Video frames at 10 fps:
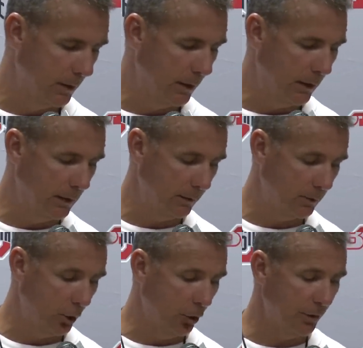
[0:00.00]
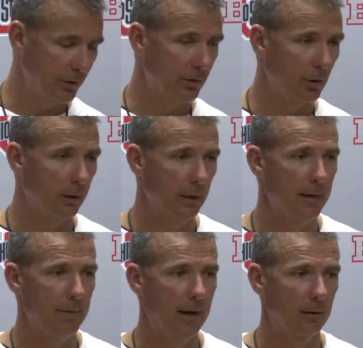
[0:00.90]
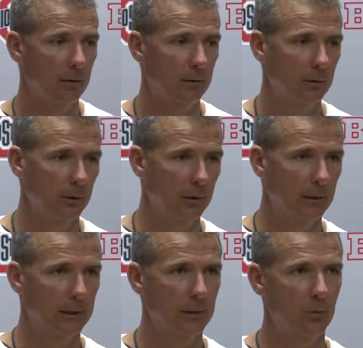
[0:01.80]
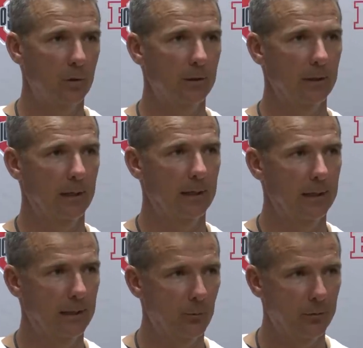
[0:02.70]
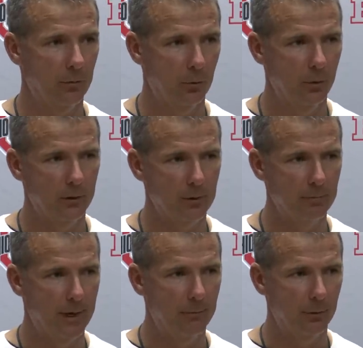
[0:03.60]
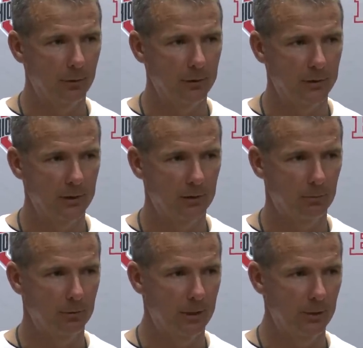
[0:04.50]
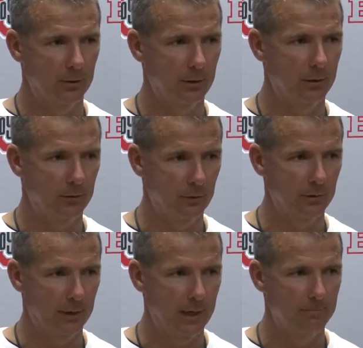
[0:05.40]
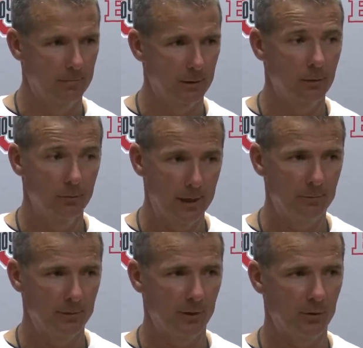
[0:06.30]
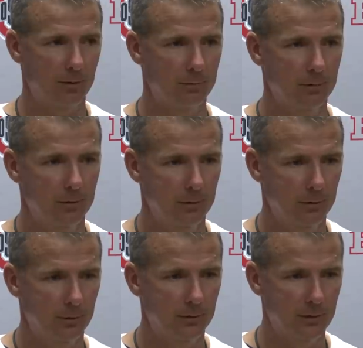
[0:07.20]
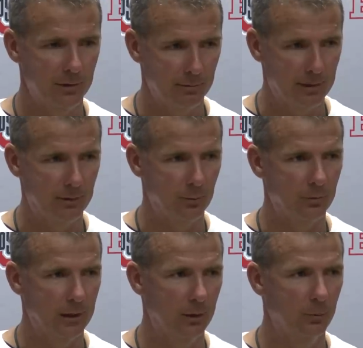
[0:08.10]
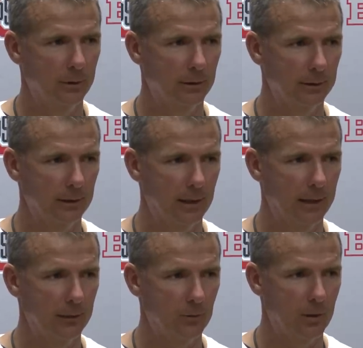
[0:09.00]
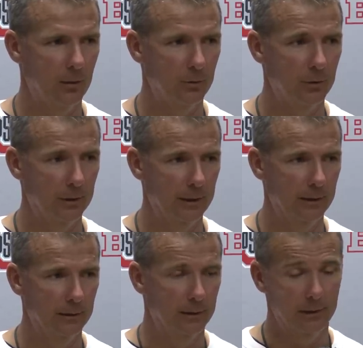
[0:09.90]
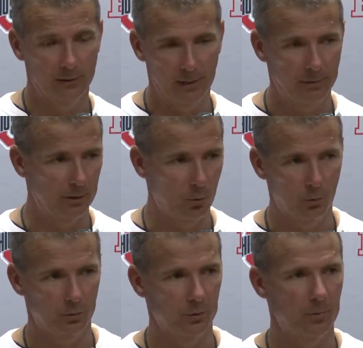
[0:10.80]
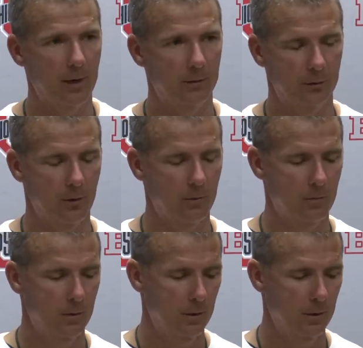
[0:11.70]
uh, Curtis is starting linebacker. The good thing is, once again, I think we've recruited some depth. You're going to see some rotation in this first game, including that position. You're going to see some guys rotate a little bit at the D line as well, what you need, and then same at the corner spot. So,